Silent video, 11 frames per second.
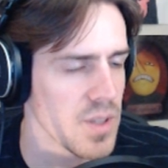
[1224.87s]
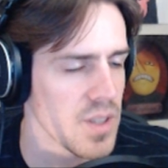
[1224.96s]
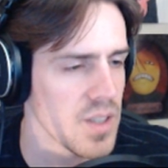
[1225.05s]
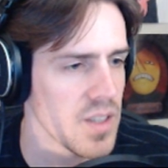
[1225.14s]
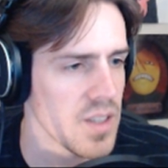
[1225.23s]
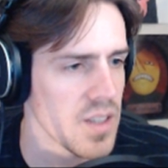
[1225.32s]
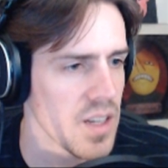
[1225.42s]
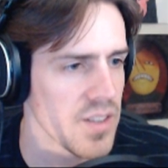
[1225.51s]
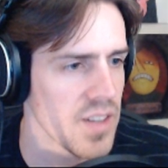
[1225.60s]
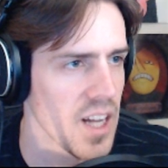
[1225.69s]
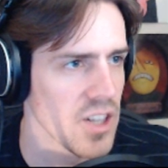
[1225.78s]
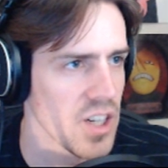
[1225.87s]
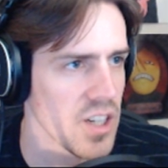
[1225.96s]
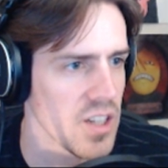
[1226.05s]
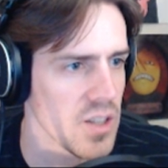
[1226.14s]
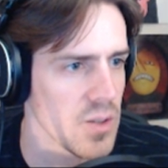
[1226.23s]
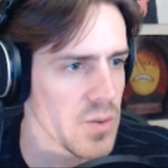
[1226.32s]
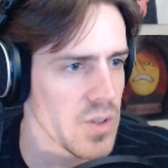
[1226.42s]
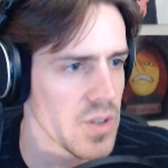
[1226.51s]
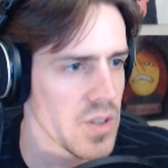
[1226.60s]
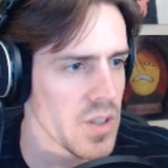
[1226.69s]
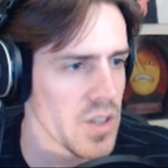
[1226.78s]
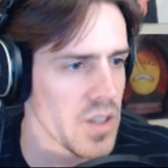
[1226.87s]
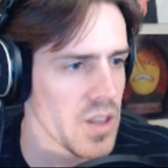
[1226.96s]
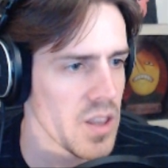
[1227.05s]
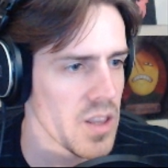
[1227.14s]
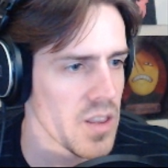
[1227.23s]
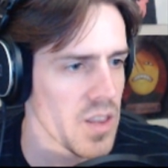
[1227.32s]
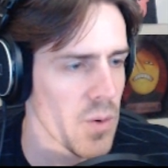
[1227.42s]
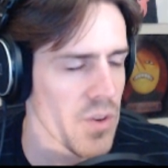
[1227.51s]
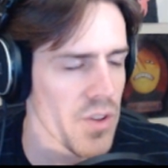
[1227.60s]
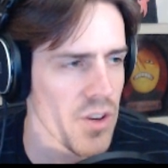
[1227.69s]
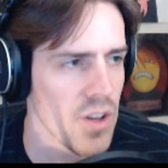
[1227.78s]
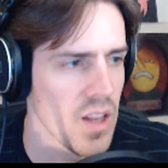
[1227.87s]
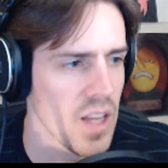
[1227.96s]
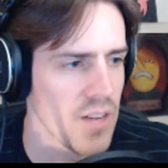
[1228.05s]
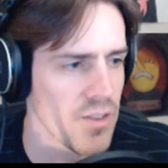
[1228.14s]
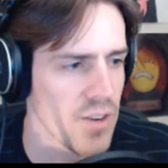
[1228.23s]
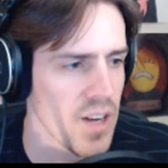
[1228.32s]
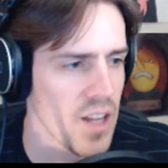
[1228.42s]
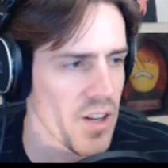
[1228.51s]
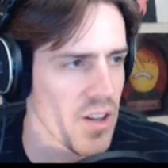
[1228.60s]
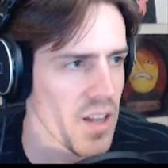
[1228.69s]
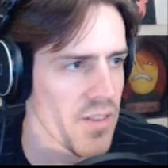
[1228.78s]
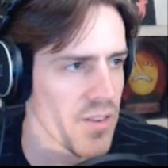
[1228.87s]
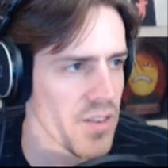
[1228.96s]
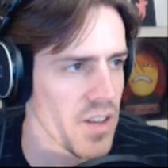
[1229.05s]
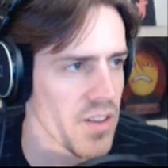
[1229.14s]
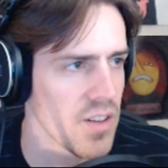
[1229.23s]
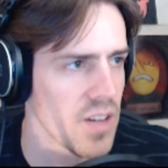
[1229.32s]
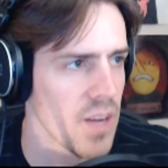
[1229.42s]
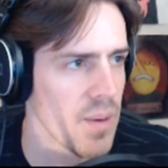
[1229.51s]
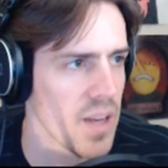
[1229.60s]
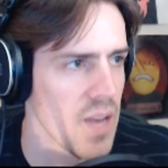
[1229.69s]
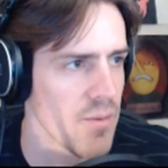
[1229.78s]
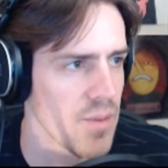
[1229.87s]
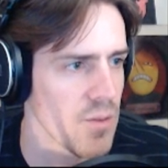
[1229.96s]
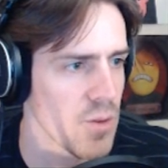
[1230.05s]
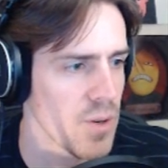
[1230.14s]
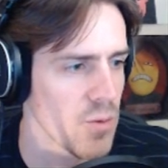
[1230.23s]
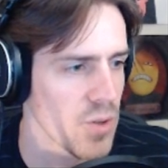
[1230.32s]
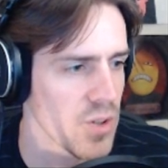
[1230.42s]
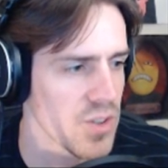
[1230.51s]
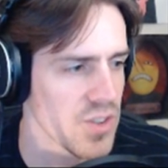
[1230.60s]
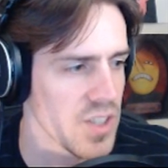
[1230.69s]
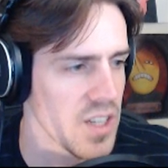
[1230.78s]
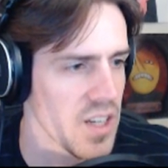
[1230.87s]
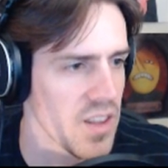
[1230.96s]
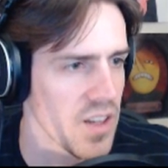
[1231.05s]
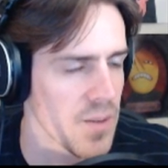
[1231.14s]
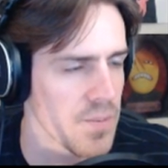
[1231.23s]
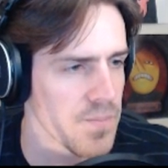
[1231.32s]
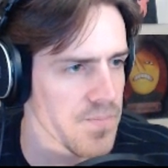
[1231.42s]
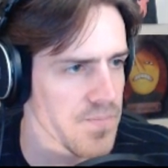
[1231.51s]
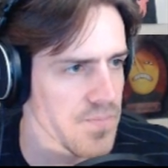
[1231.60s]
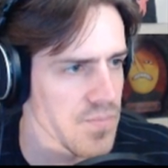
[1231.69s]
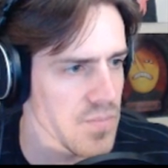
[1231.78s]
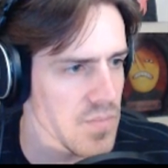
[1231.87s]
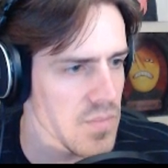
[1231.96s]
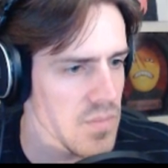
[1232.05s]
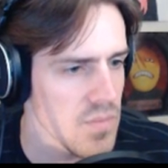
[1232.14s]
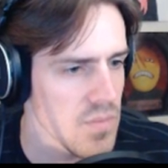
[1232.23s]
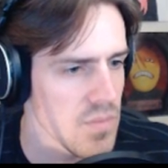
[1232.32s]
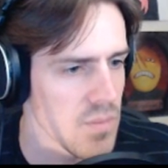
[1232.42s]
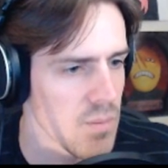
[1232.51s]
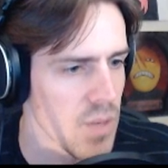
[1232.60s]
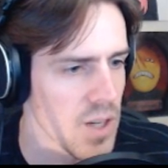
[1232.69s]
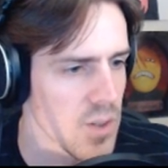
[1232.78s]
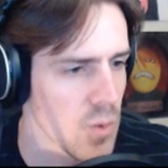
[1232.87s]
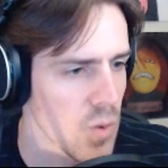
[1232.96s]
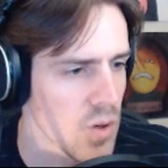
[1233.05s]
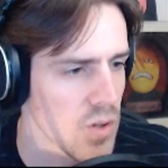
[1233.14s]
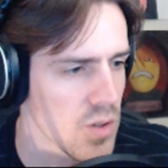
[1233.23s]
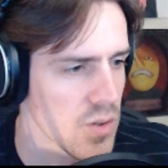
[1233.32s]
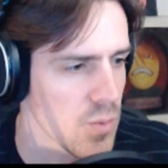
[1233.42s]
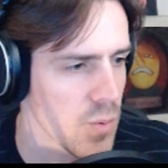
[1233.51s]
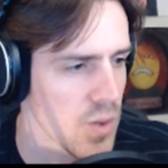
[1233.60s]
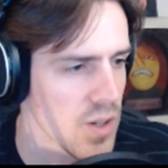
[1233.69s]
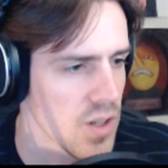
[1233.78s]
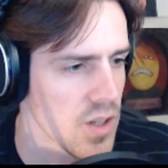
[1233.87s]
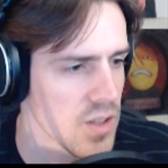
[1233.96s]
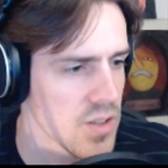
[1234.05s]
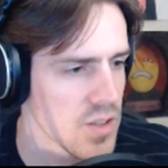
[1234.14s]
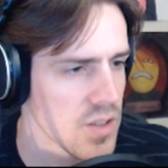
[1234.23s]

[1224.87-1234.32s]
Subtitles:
I'm still actually getting loot. There was nothing to the left, right? I looked to the left, there was nothing. I mean, I came from that room, I don't recall seeing anything. Behind a wall or whatnot.